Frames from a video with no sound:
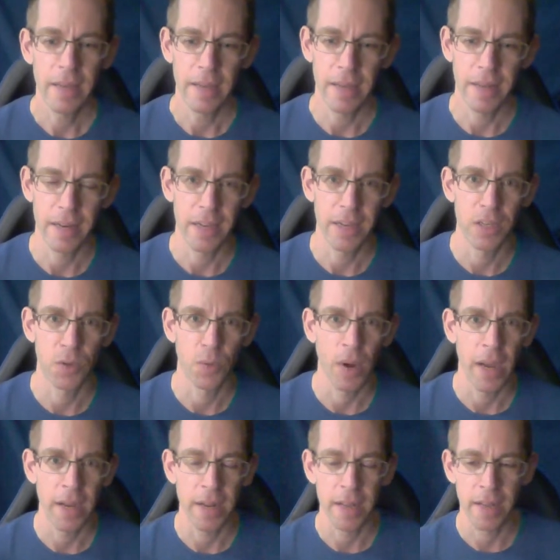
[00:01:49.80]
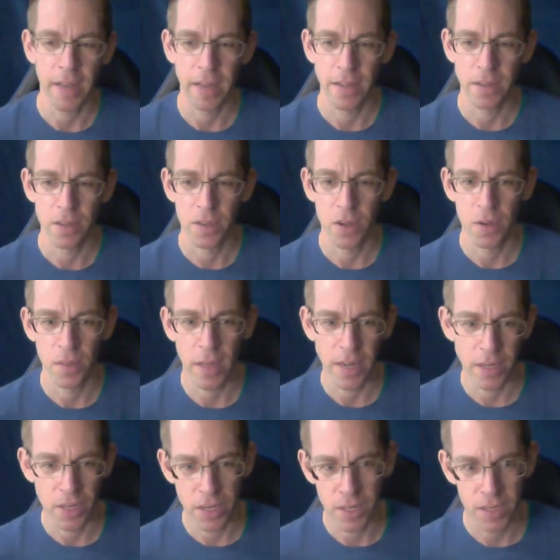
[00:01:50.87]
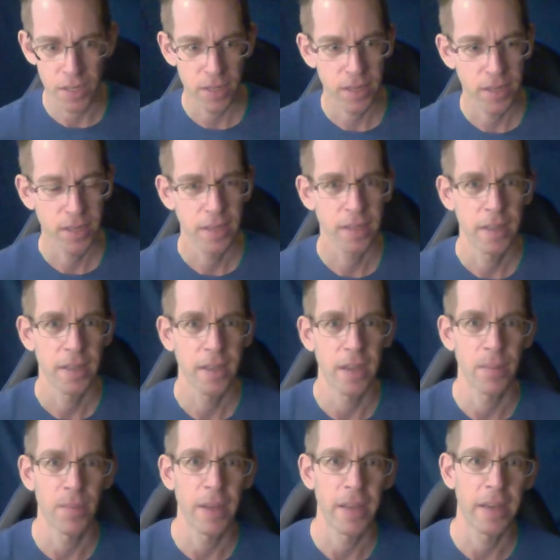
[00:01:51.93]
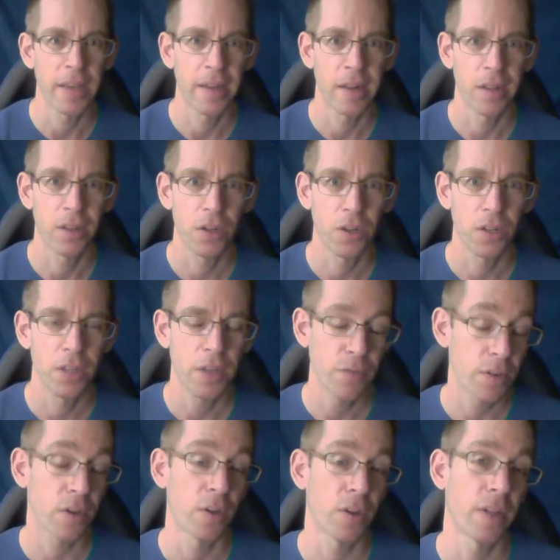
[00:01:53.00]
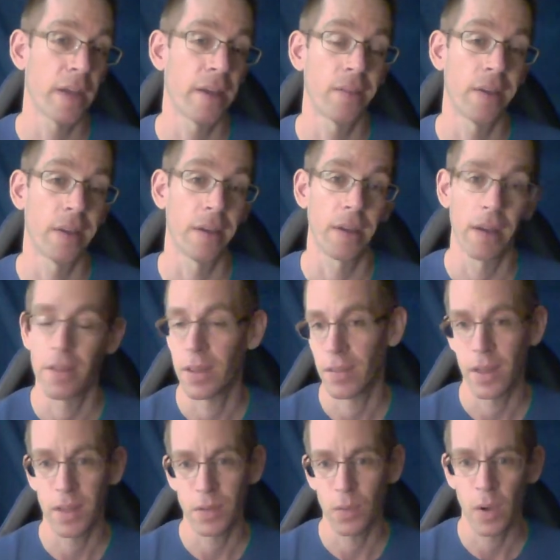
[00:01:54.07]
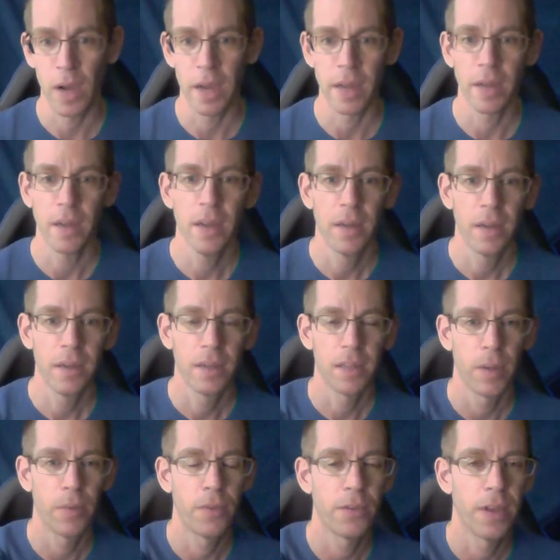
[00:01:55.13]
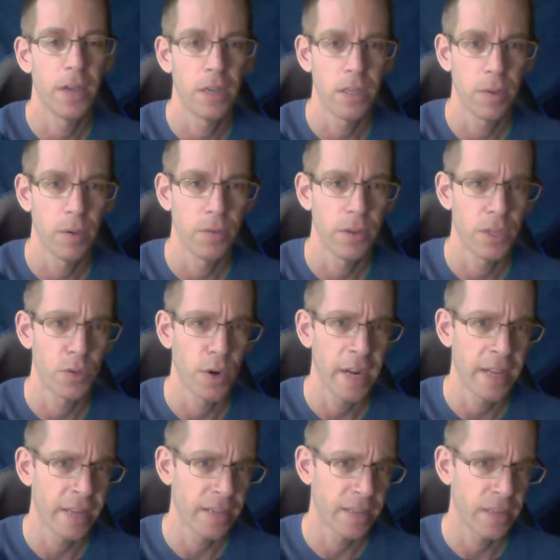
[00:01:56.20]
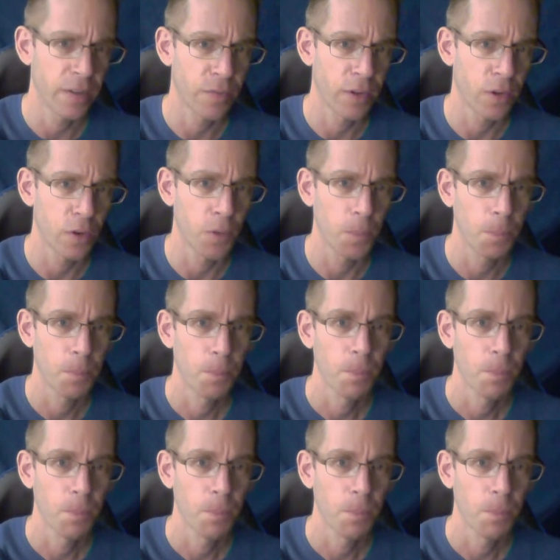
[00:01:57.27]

in his writing, and so that just can make it a little difficult, I think. I think that's why some of uh, some of his writing is difficult.